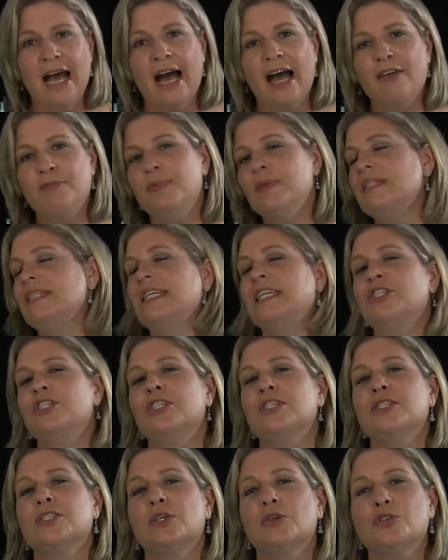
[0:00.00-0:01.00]
I've been
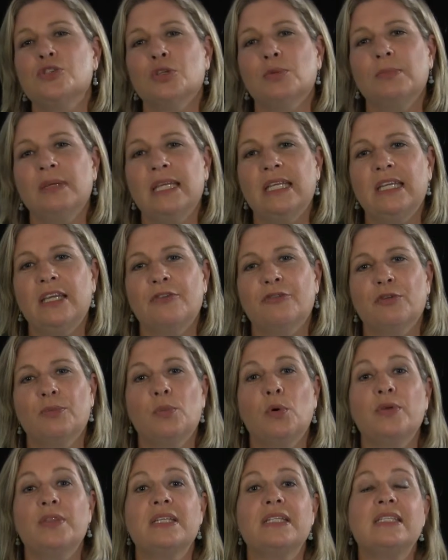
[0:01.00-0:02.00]
teaching social media for
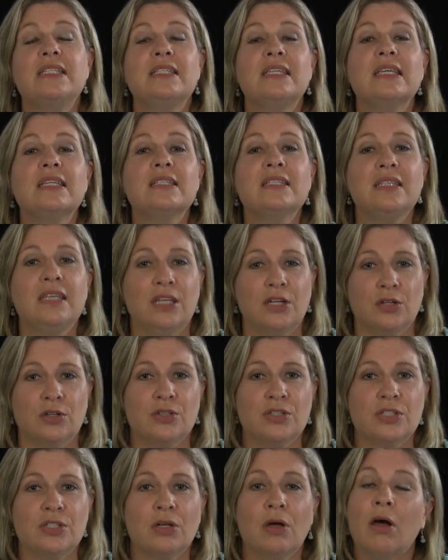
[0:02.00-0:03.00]
more than 6
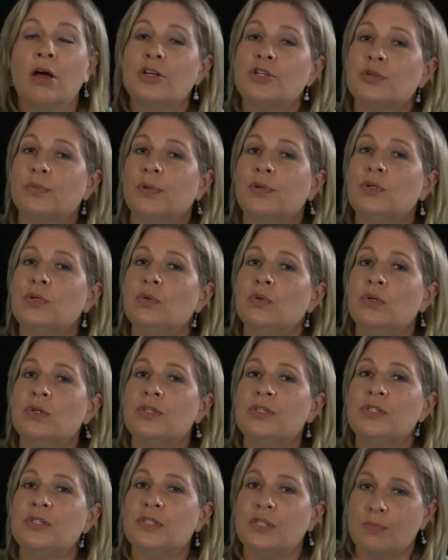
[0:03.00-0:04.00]
years to
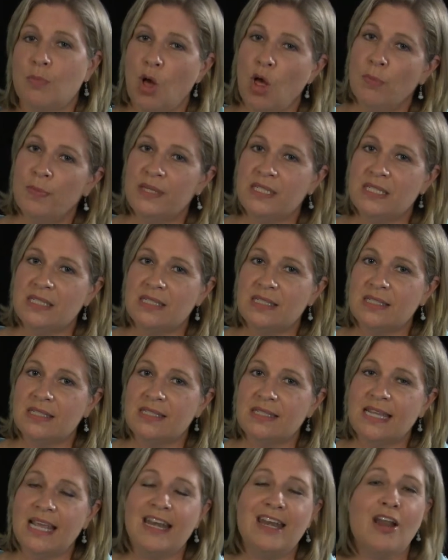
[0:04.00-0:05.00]
entrepreneurs, small
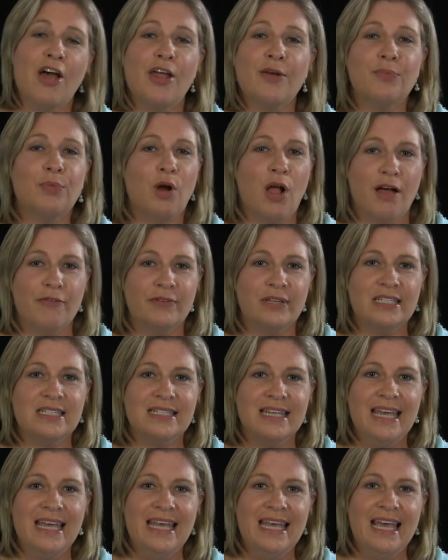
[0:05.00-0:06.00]
businesses, and
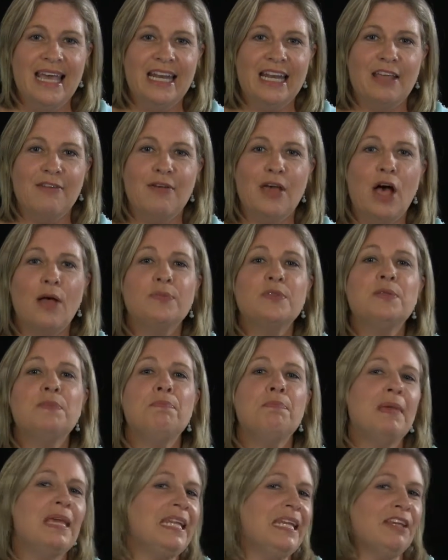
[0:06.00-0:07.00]
nonprofits, and I've helped
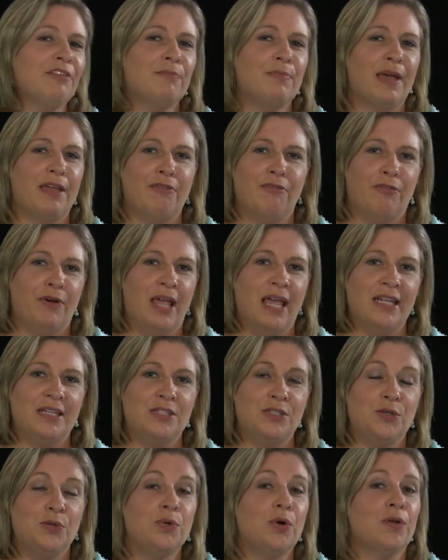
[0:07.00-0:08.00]
many of my
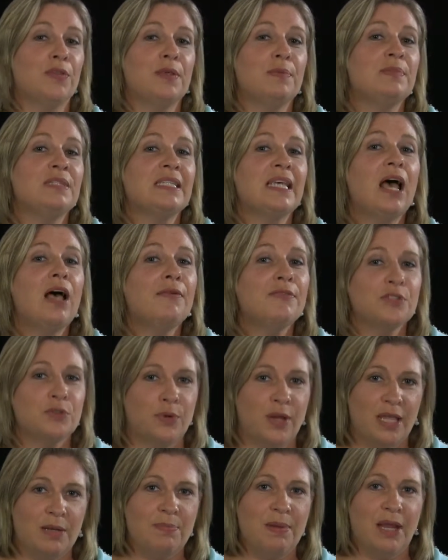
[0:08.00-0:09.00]
friends who are themselves
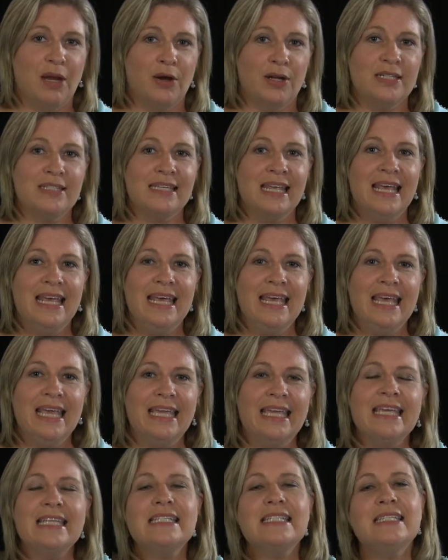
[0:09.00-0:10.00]
grandparents
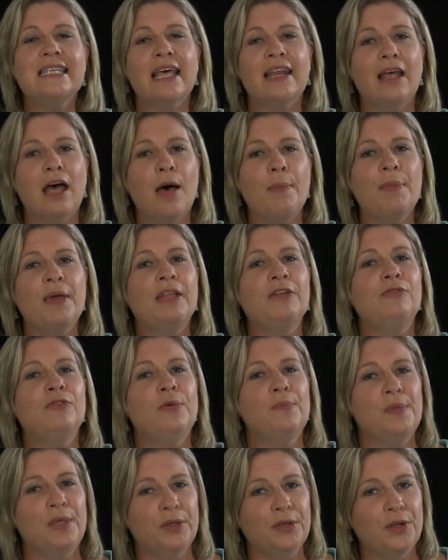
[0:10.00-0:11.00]
get set up and
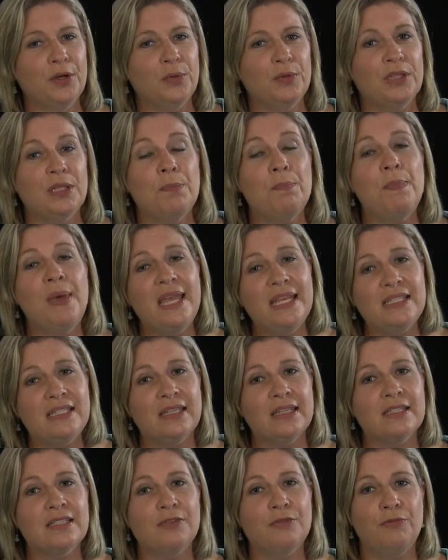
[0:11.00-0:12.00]
familiar with the
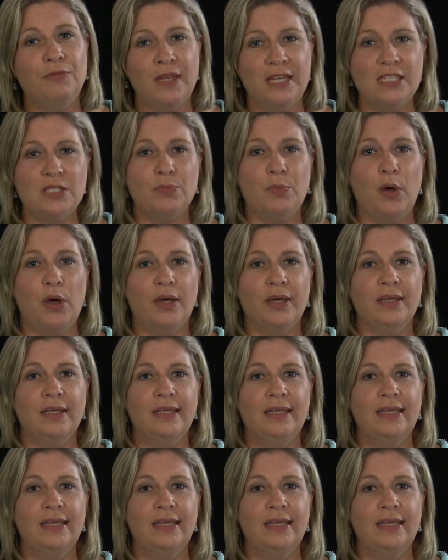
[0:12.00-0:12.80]
basics of Facebook.